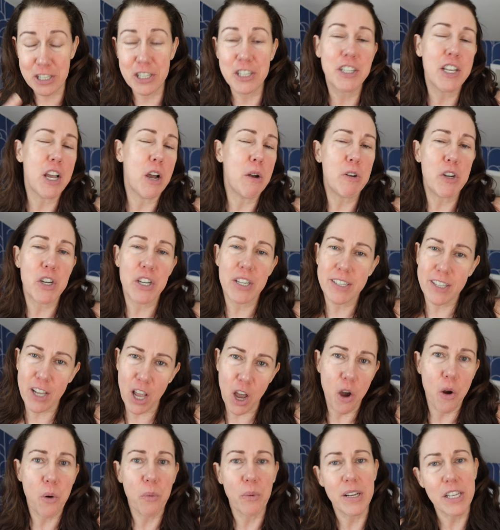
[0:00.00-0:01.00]
So just
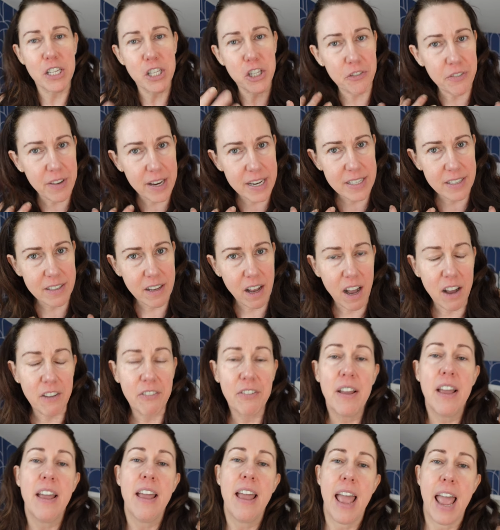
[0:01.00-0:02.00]
go rinse your face off
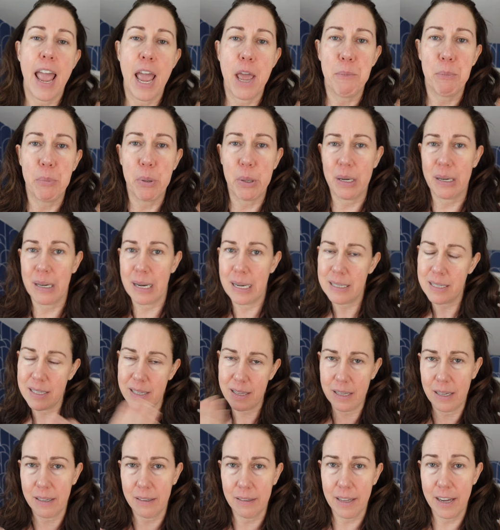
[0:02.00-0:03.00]
and put a nice
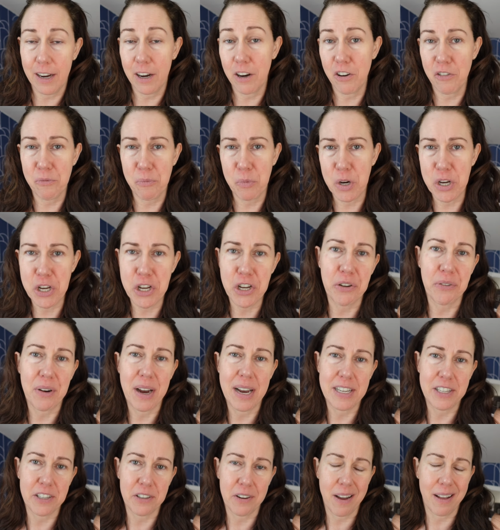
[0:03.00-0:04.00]
thick layer of
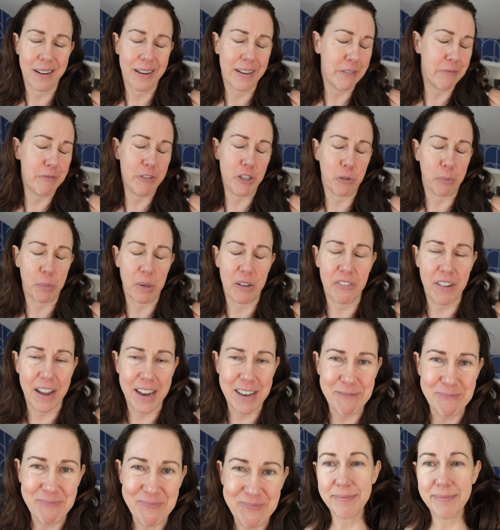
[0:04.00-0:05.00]
moisturizer on it and you'll be fine.